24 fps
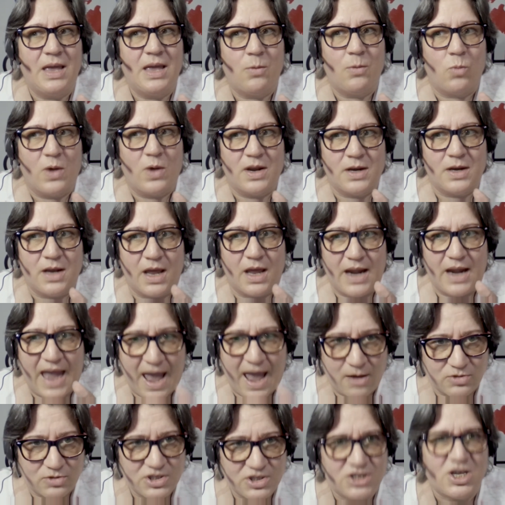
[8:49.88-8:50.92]
when an
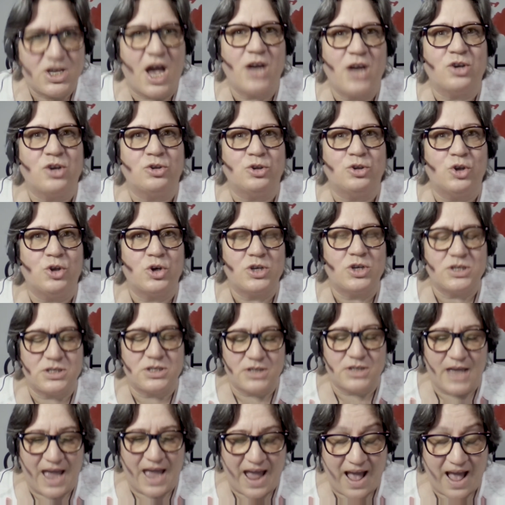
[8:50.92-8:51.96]
outsider looks
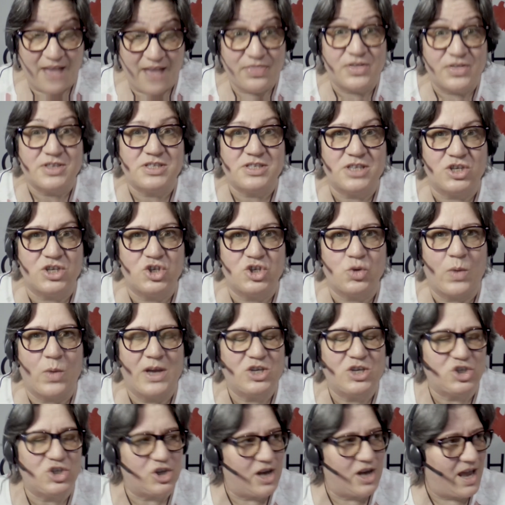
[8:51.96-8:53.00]
at the
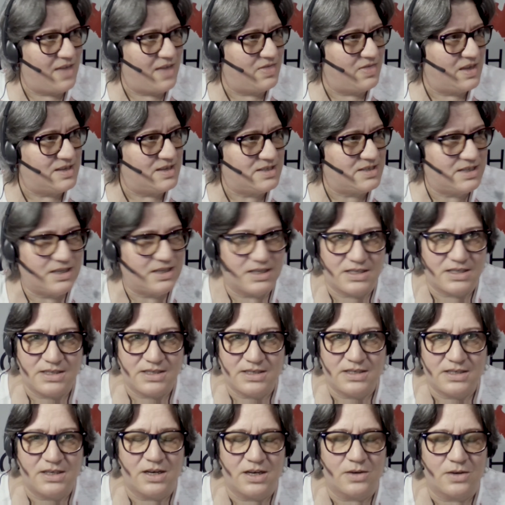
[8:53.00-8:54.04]
situation and they see
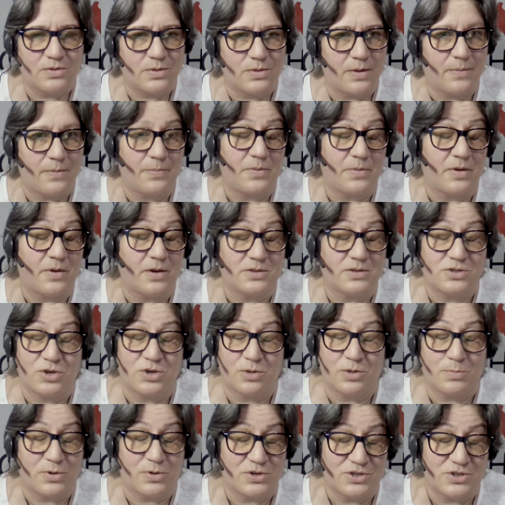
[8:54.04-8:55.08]
a
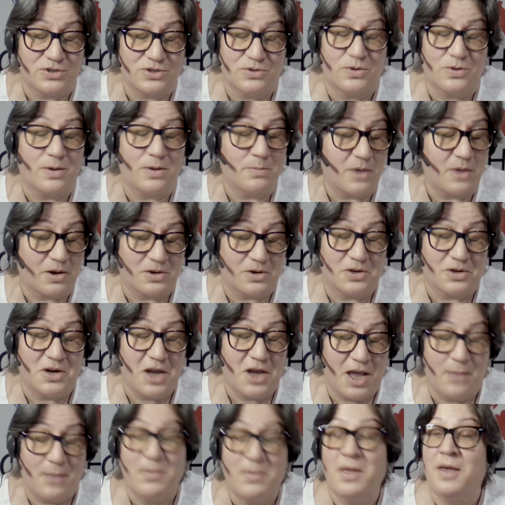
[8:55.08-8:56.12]
certain person who I'm not going to
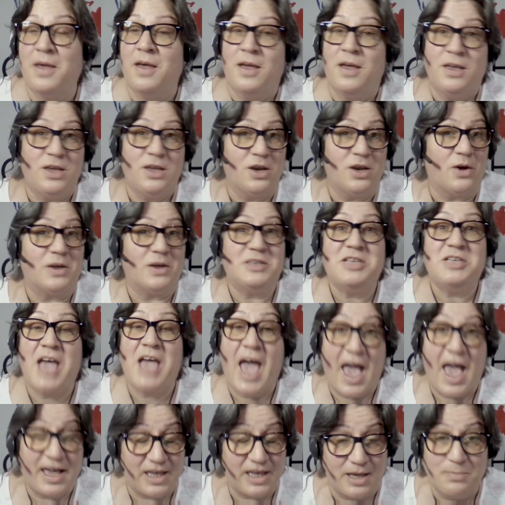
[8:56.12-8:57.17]
name,
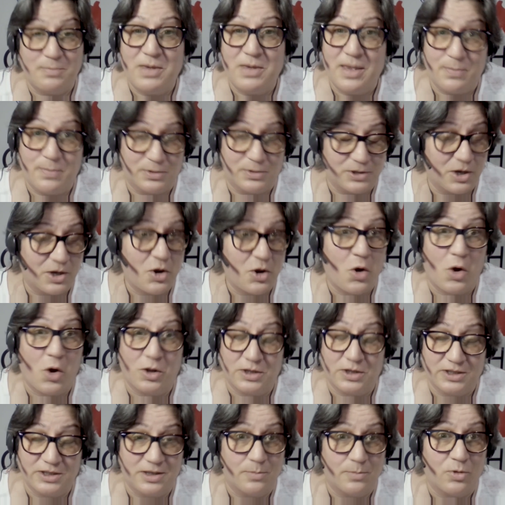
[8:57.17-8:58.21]
attacking people and
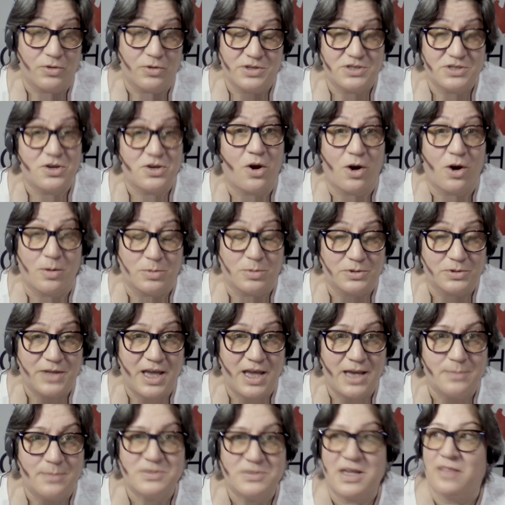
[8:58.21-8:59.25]
calling them all these horrible
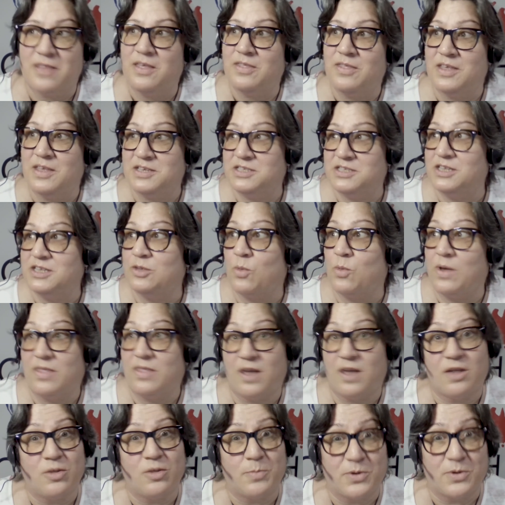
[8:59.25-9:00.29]
names, and then they see the way
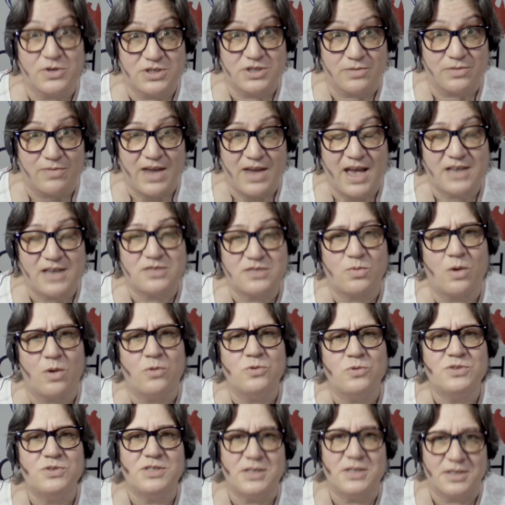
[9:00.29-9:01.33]
the other person reacts. Well,
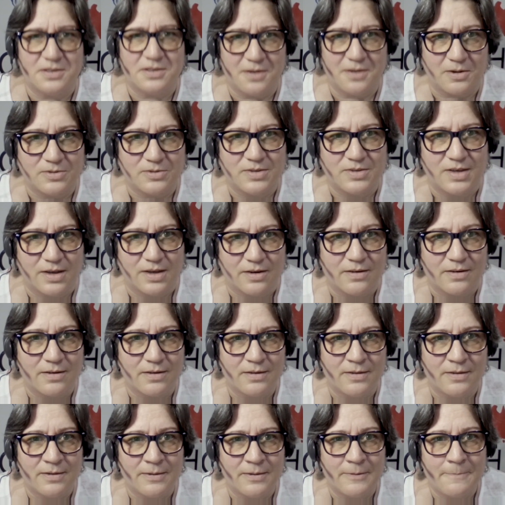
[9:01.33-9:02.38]
who's the adult here?
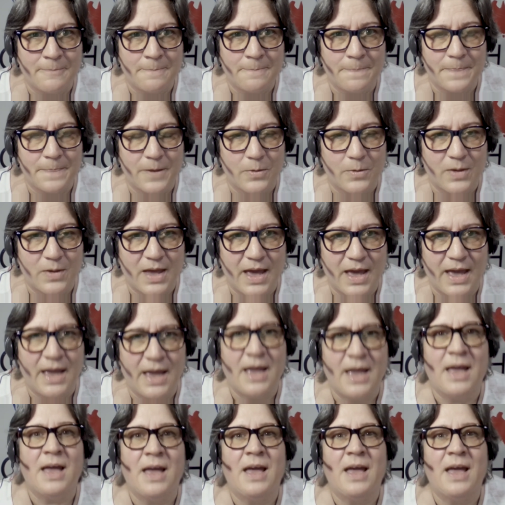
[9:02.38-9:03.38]
Okay.